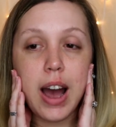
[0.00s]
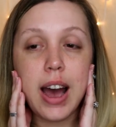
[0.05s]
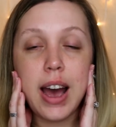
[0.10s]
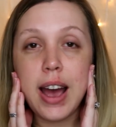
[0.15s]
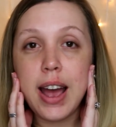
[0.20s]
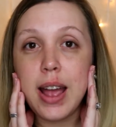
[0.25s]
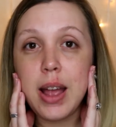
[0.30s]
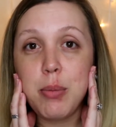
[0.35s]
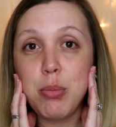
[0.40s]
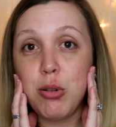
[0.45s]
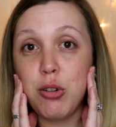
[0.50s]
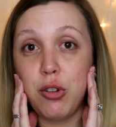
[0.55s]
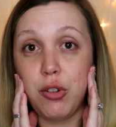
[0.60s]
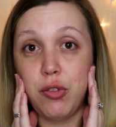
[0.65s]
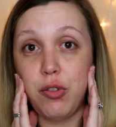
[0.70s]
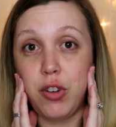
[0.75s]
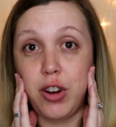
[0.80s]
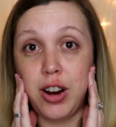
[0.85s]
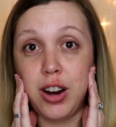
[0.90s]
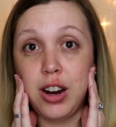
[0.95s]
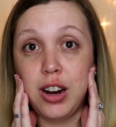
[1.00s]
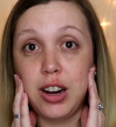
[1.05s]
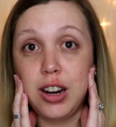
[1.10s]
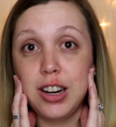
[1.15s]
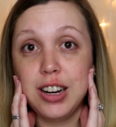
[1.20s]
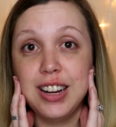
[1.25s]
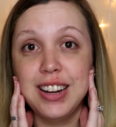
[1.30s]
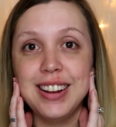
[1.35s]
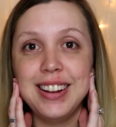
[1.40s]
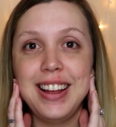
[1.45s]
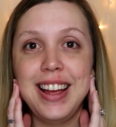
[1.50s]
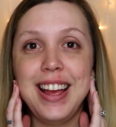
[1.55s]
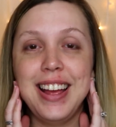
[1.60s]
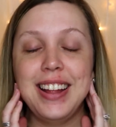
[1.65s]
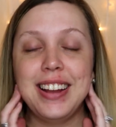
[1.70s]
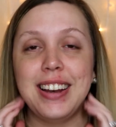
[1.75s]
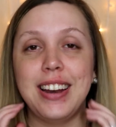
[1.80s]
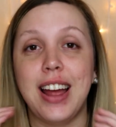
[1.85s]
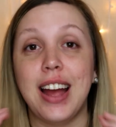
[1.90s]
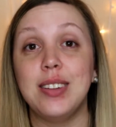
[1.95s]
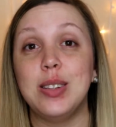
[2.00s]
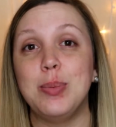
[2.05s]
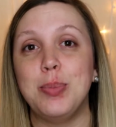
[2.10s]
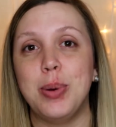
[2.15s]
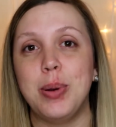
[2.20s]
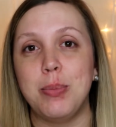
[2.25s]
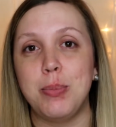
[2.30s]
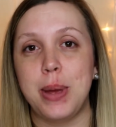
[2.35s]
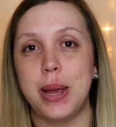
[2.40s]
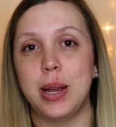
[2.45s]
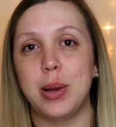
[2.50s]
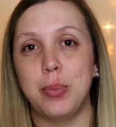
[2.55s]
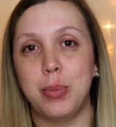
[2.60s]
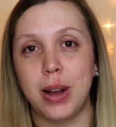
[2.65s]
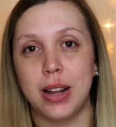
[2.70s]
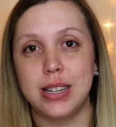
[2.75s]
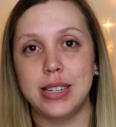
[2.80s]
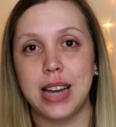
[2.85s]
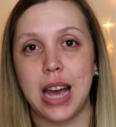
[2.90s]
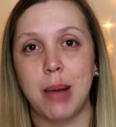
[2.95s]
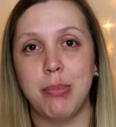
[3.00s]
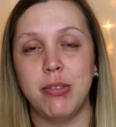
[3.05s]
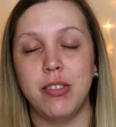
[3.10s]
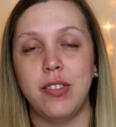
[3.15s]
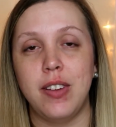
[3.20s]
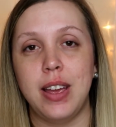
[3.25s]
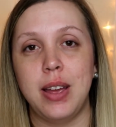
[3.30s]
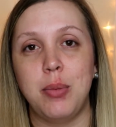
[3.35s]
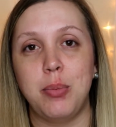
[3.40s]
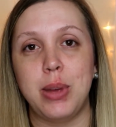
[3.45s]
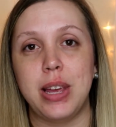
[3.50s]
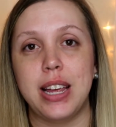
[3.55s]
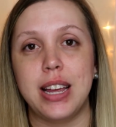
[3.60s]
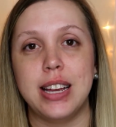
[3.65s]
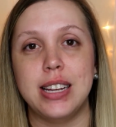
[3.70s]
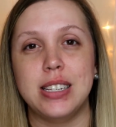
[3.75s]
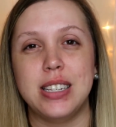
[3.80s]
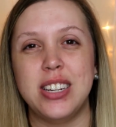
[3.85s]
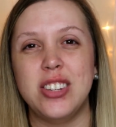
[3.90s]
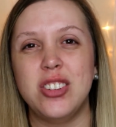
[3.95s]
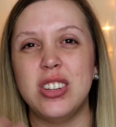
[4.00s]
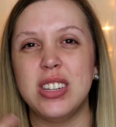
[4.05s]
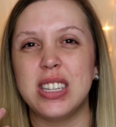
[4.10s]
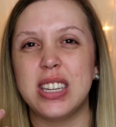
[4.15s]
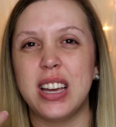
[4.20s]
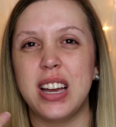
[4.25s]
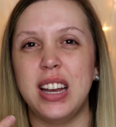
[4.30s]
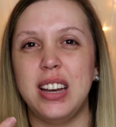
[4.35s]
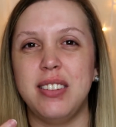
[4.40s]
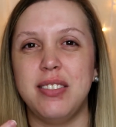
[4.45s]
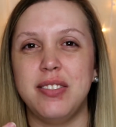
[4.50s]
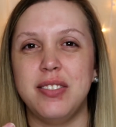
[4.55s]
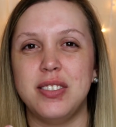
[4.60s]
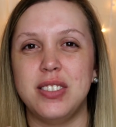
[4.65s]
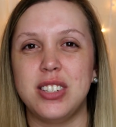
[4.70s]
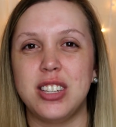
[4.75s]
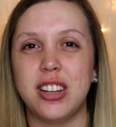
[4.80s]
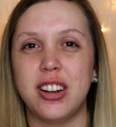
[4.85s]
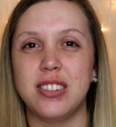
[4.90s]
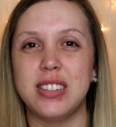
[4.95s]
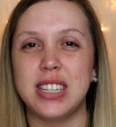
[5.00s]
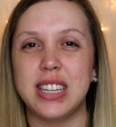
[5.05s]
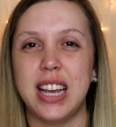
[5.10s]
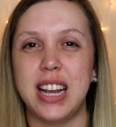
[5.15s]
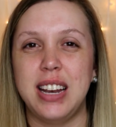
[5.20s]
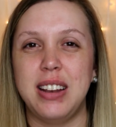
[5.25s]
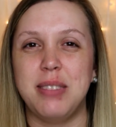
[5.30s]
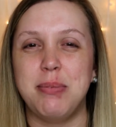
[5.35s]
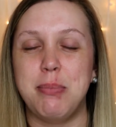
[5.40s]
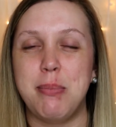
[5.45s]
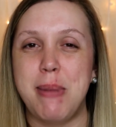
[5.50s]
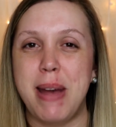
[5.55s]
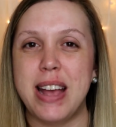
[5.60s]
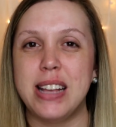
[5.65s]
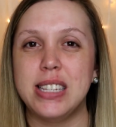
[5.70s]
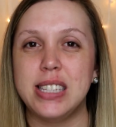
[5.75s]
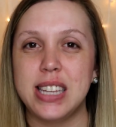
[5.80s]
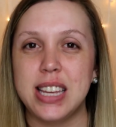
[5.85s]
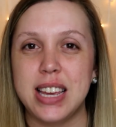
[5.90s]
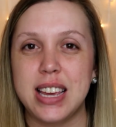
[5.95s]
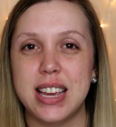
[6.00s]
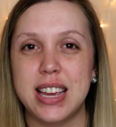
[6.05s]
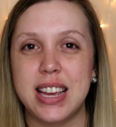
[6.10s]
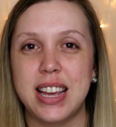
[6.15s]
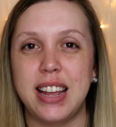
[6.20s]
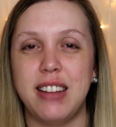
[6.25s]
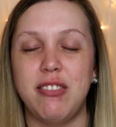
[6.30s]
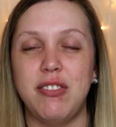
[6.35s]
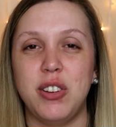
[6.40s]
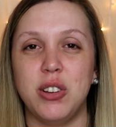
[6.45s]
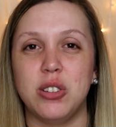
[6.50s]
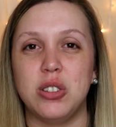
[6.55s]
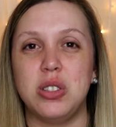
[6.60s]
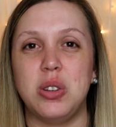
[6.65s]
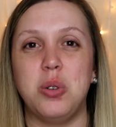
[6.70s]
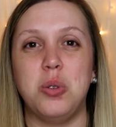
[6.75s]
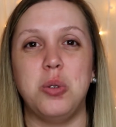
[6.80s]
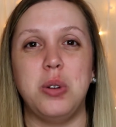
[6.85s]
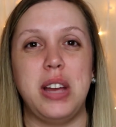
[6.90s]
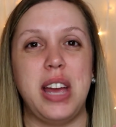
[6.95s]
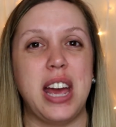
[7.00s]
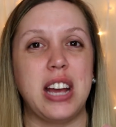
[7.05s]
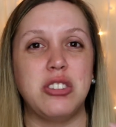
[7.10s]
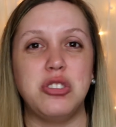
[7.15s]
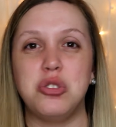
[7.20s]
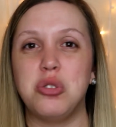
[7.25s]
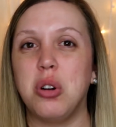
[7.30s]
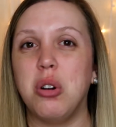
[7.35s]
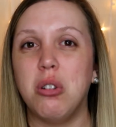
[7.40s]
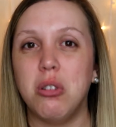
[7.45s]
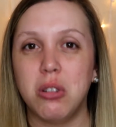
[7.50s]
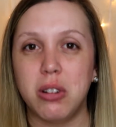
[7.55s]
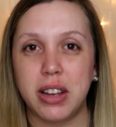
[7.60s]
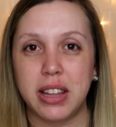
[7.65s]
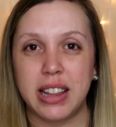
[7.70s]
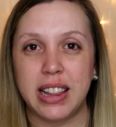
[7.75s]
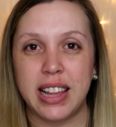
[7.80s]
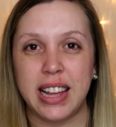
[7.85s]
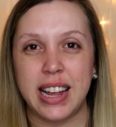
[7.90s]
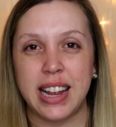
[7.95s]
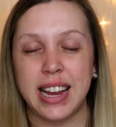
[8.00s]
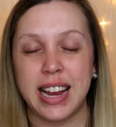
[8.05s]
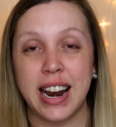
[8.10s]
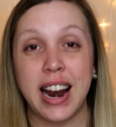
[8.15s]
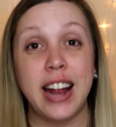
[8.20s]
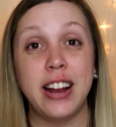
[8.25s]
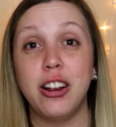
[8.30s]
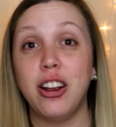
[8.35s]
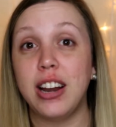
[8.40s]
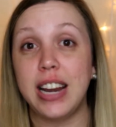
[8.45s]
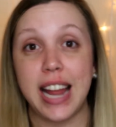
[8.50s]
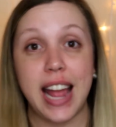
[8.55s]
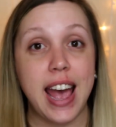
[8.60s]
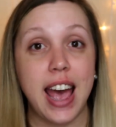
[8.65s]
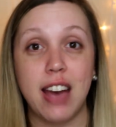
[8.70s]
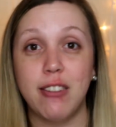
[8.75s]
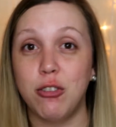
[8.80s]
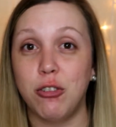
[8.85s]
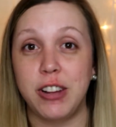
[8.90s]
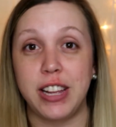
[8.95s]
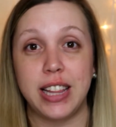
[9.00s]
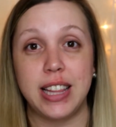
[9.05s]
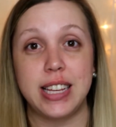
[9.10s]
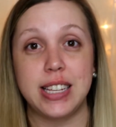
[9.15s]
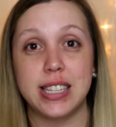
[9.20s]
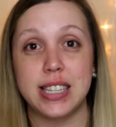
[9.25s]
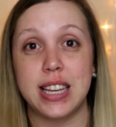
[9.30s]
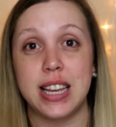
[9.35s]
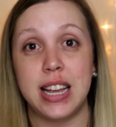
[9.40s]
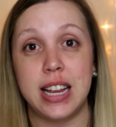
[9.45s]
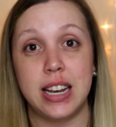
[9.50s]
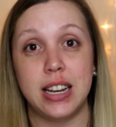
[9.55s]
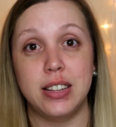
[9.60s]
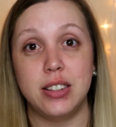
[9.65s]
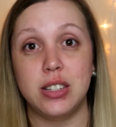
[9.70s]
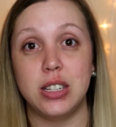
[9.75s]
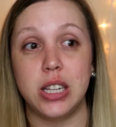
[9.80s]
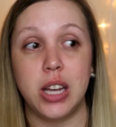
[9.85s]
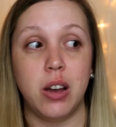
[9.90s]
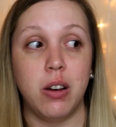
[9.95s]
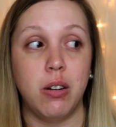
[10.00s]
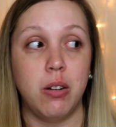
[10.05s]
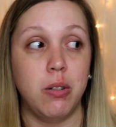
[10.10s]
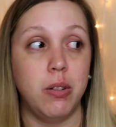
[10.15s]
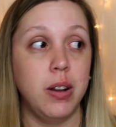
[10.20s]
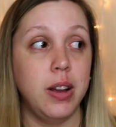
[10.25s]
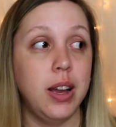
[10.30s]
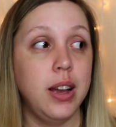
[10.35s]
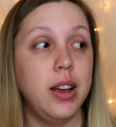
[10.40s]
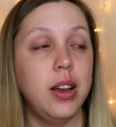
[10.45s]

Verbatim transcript: I prefer not to put makeup on top of it because it just kind of starts getting messy, it feels extra oily, and I already have oily skin, so